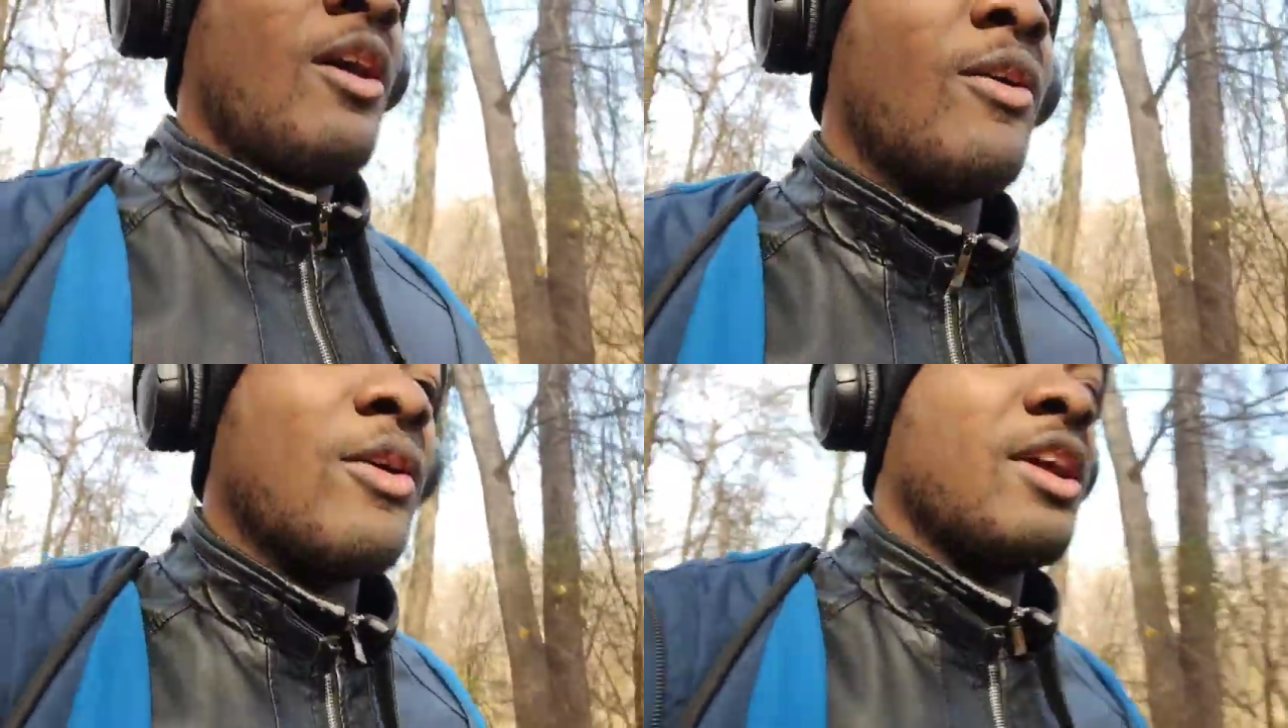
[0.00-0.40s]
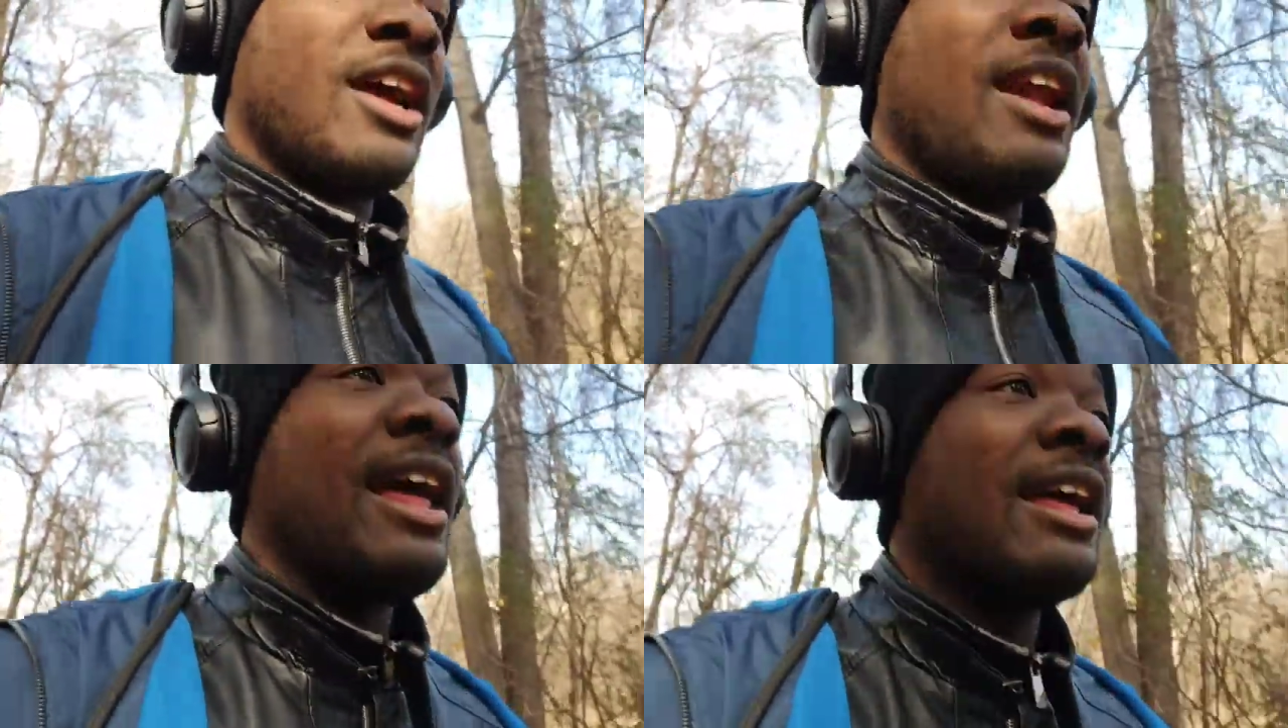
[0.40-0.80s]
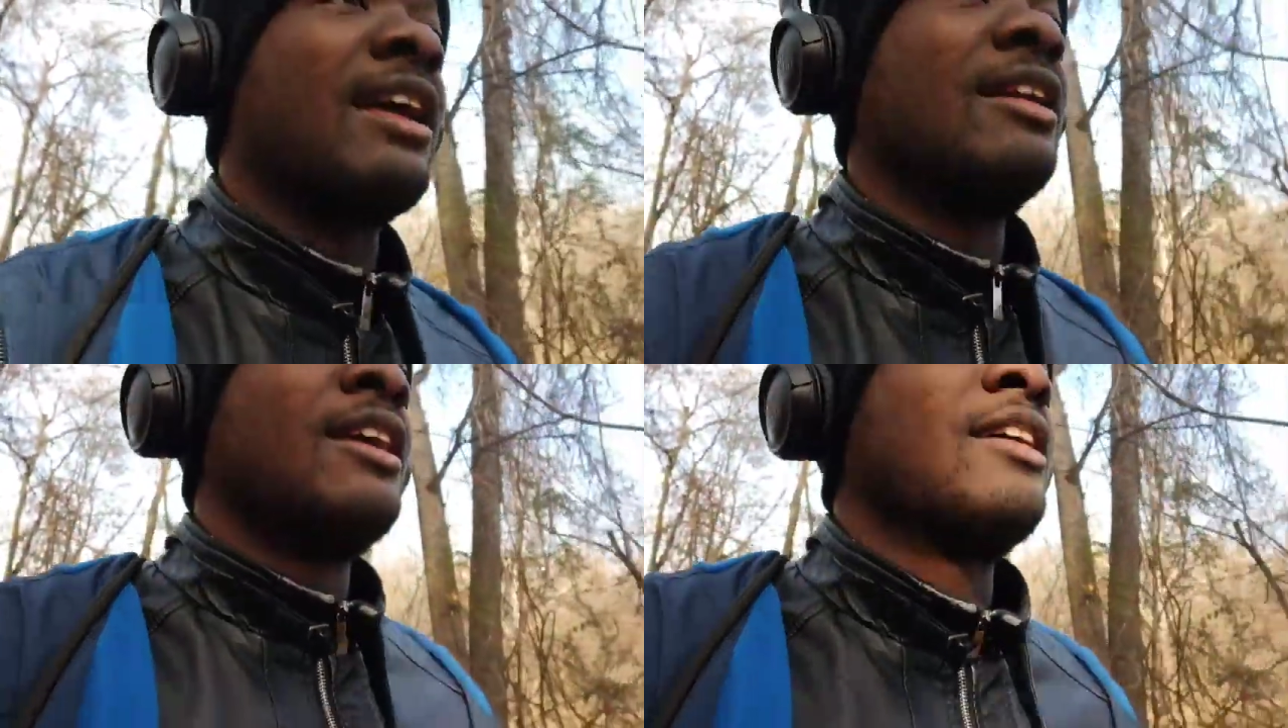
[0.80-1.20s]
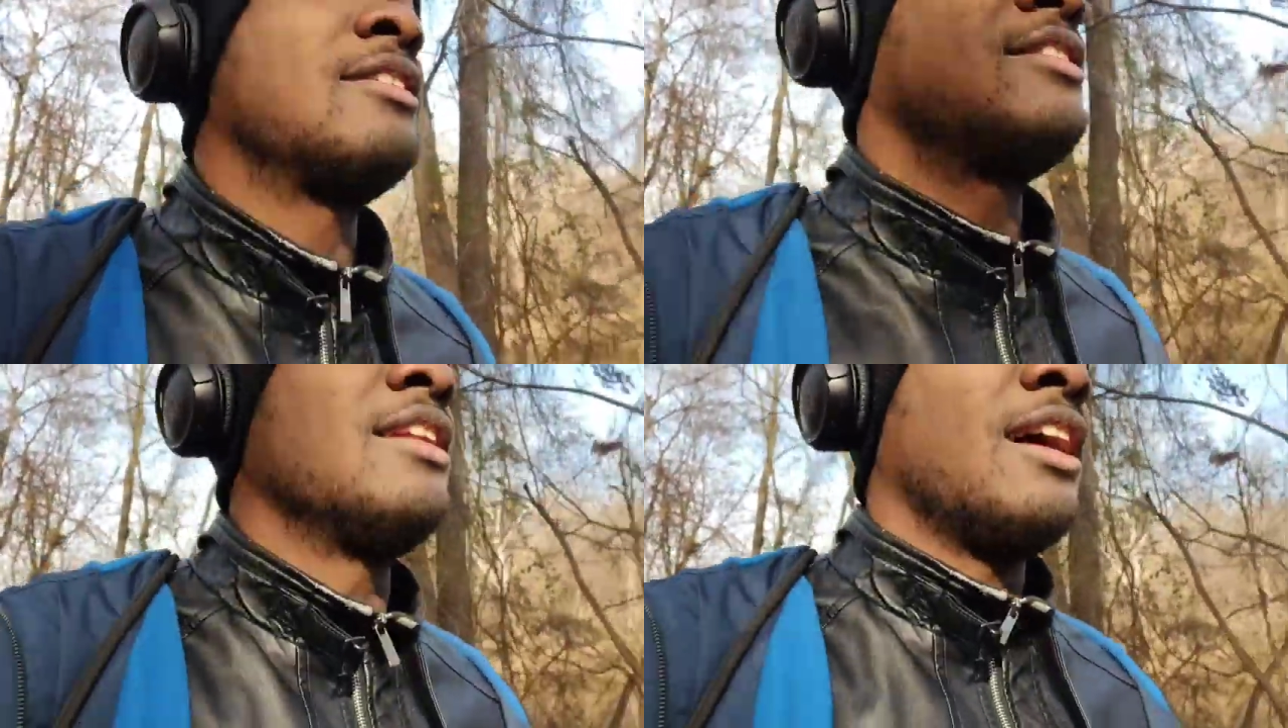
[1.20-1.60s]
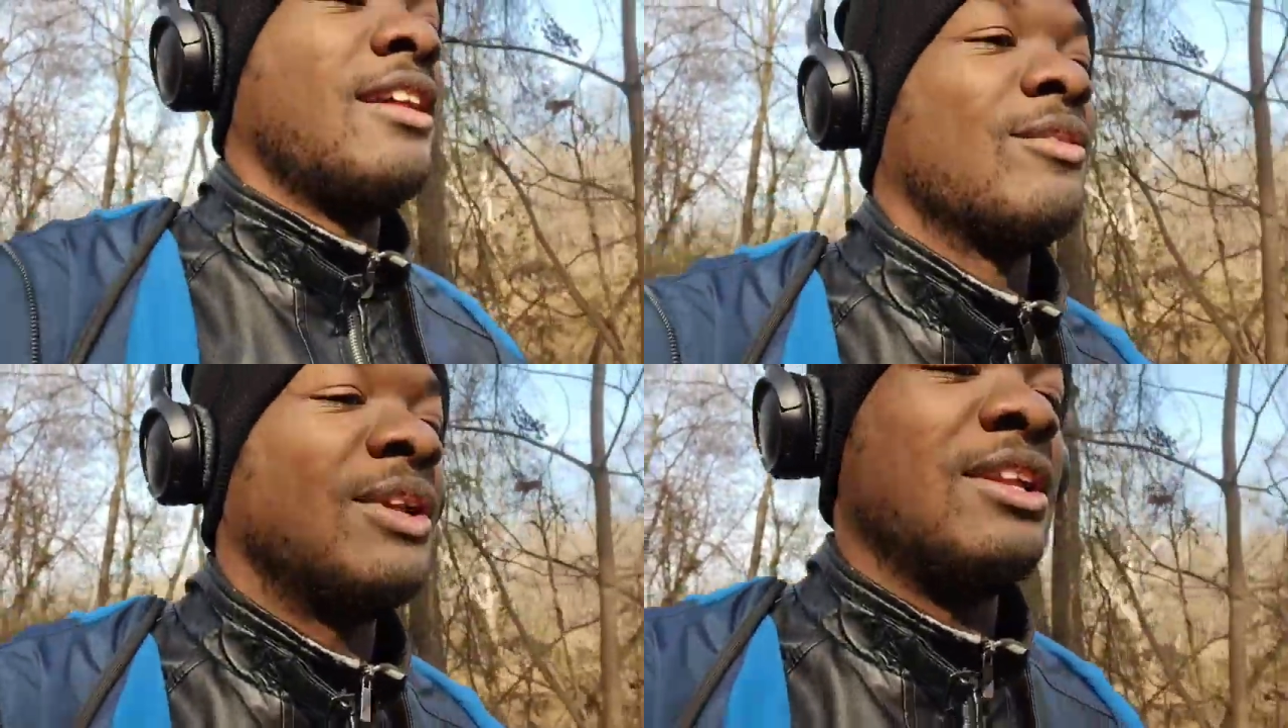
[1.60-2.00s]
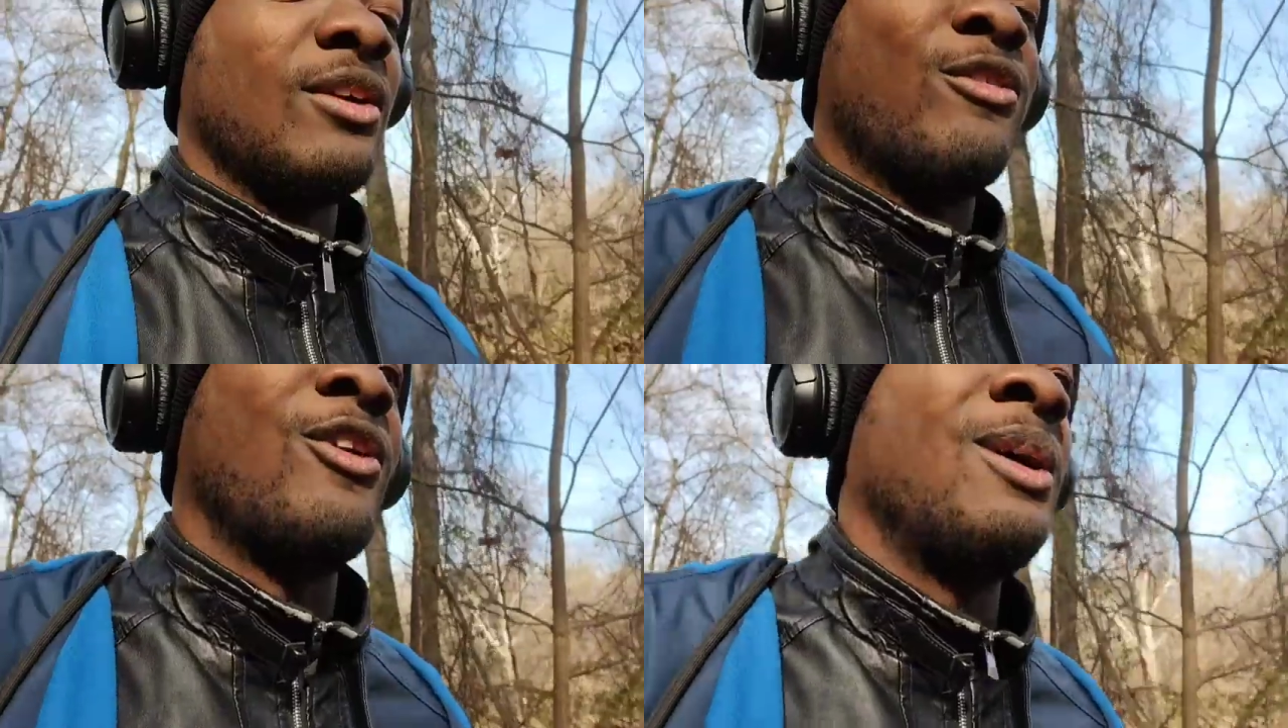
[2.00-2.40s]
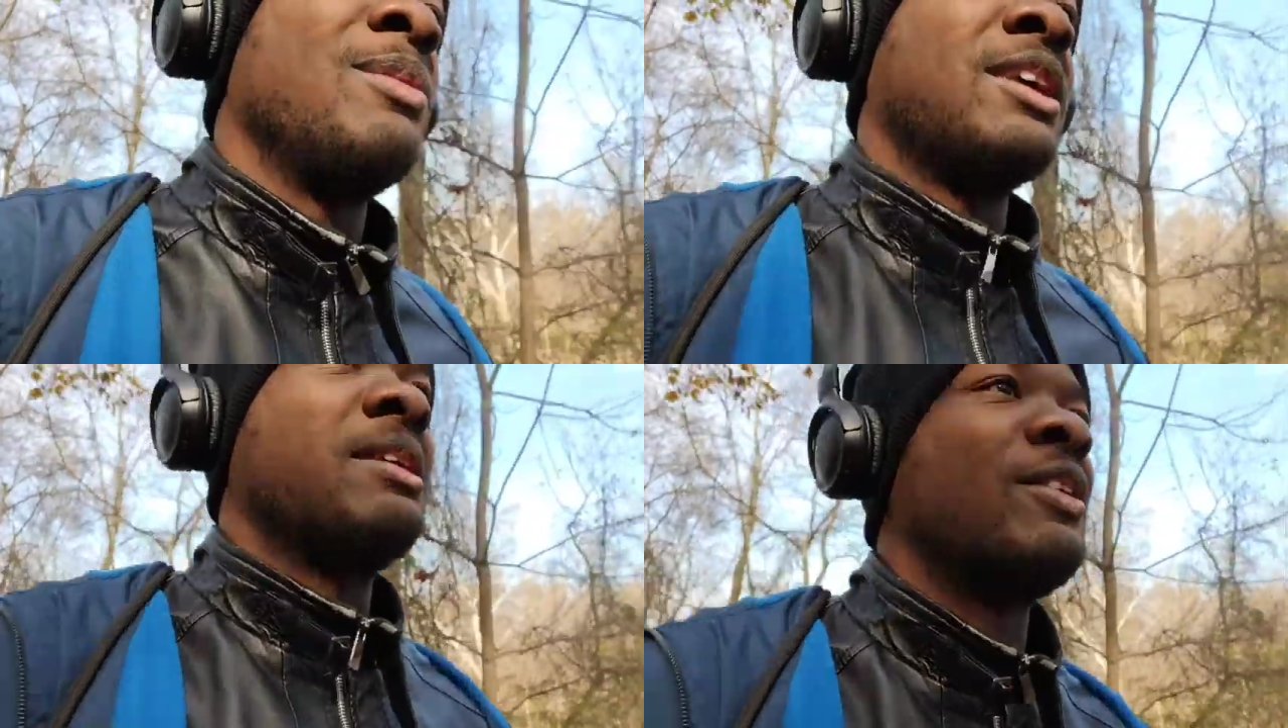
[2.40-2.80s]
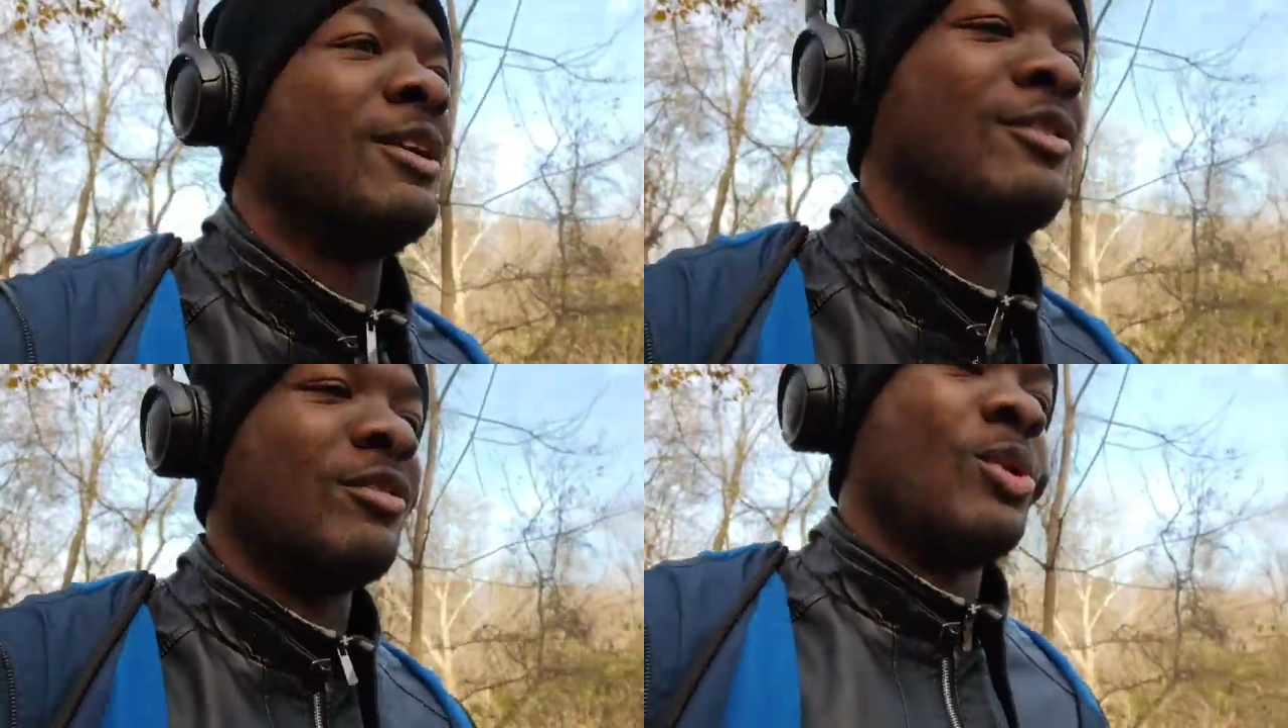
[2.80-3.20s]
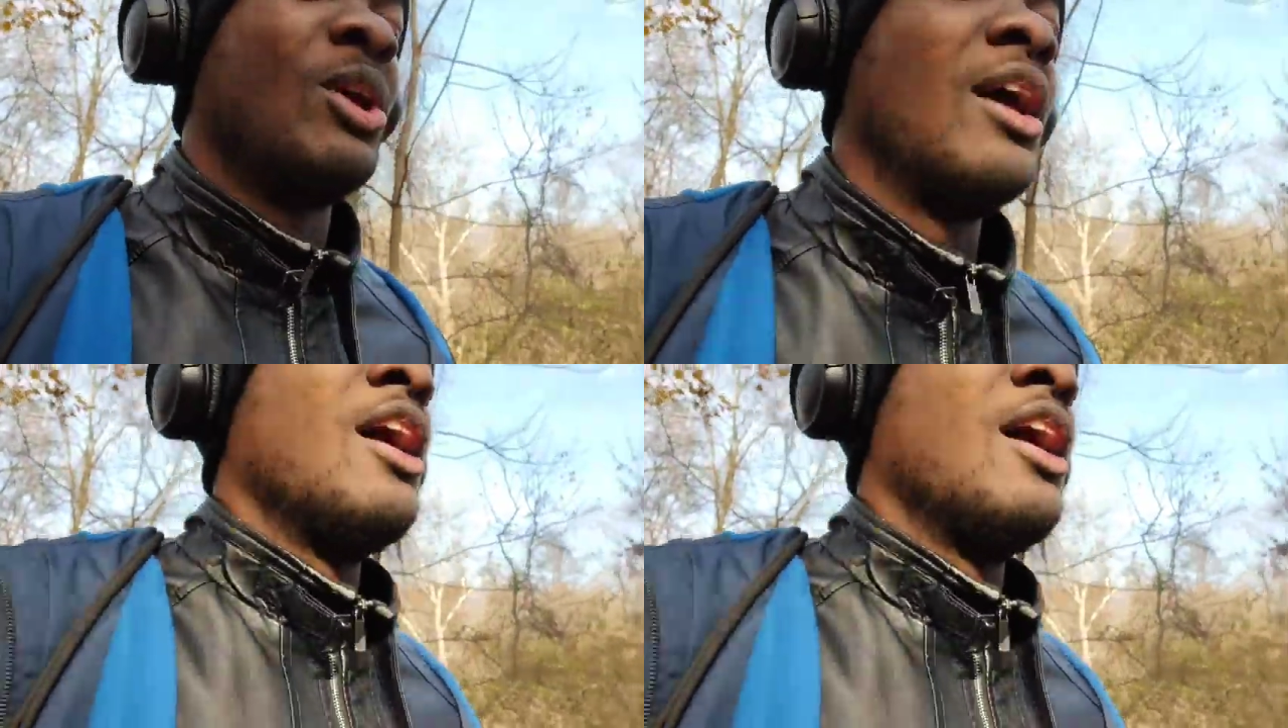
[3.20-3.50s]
And it's not really their fault because of history.